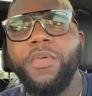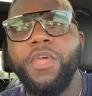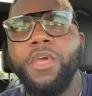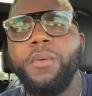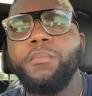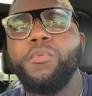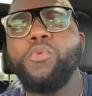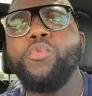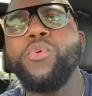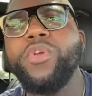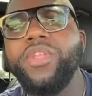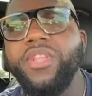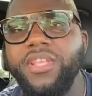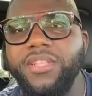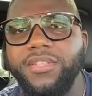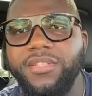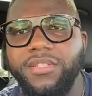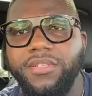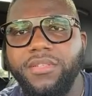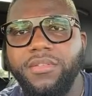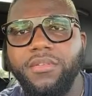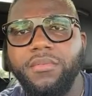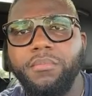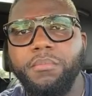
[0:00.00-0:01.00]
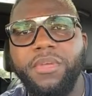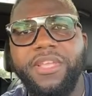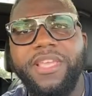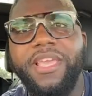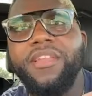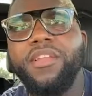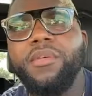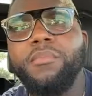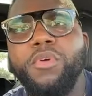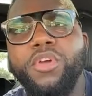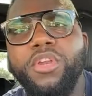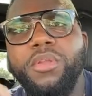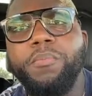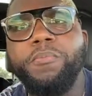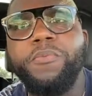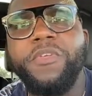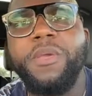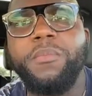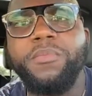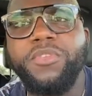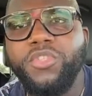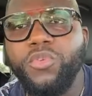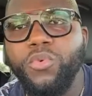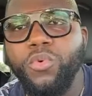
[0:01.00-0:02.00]
I win it. I get the money and pay
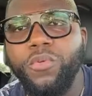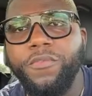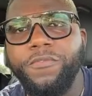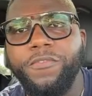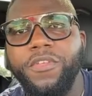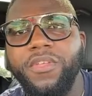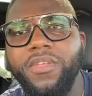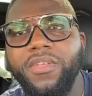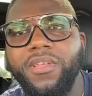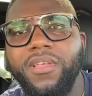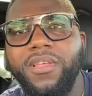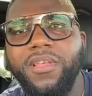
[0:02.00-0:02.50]
my school fee.